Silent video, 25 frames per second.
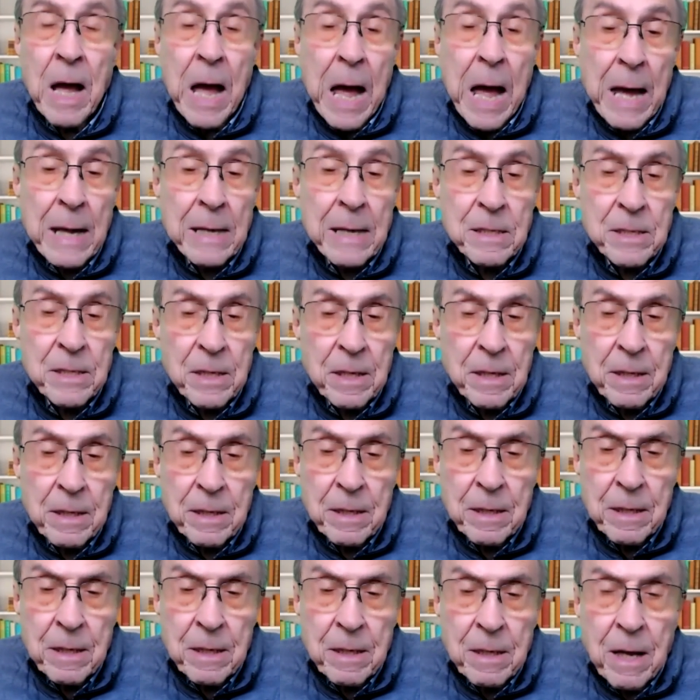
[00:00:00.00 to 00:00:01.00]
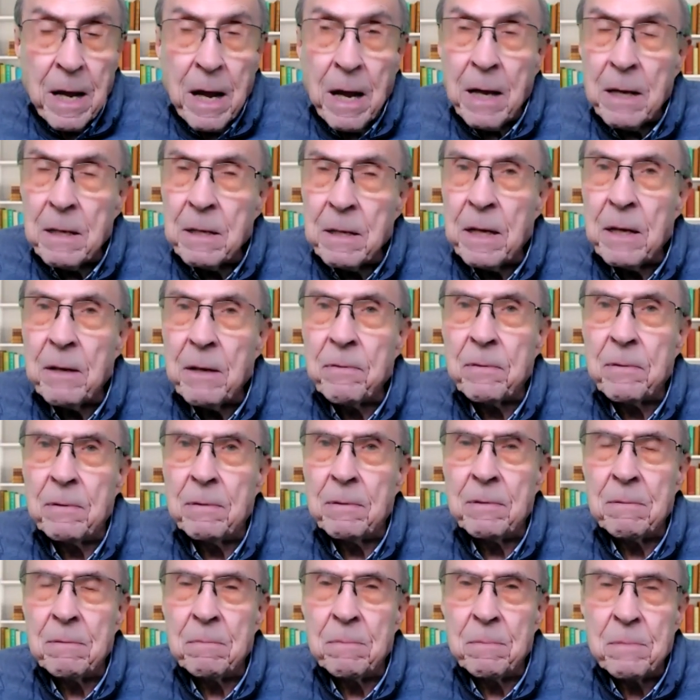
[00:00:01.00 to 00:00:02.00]
And I
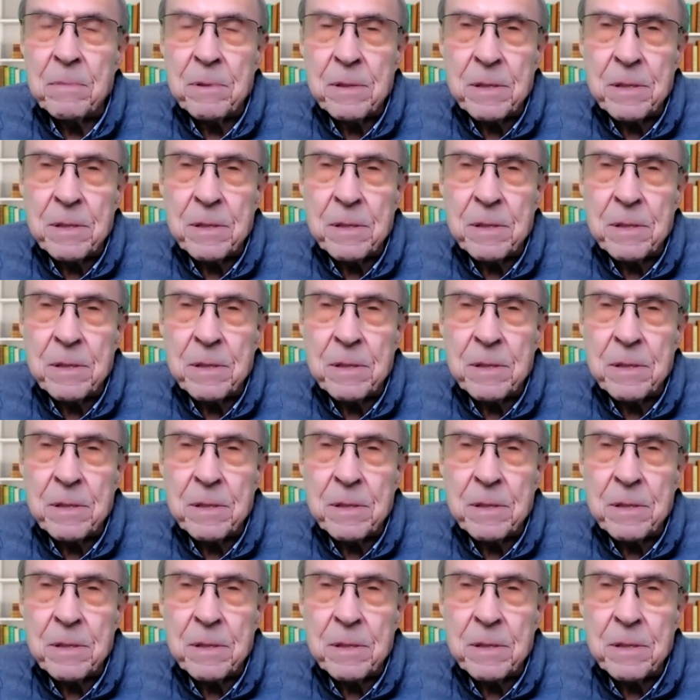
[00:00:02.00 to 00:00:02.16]
even